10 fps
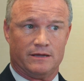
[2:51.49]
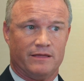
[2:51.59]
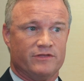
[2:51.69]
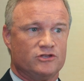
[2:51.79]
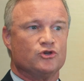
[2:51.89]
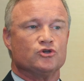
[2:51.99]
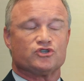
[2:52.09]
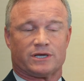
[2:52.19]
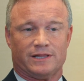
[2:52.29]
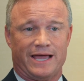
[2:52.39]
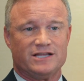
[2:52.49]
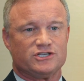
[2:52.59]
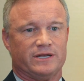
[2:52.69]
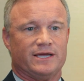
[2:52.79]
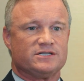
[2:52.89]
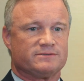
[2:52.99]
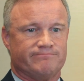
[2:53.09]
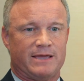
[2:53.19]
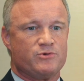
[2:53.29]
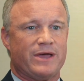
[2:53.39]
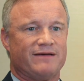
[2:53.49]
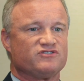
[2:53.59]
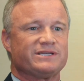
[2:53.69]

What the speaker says: and then you use a collagenase, maybe you have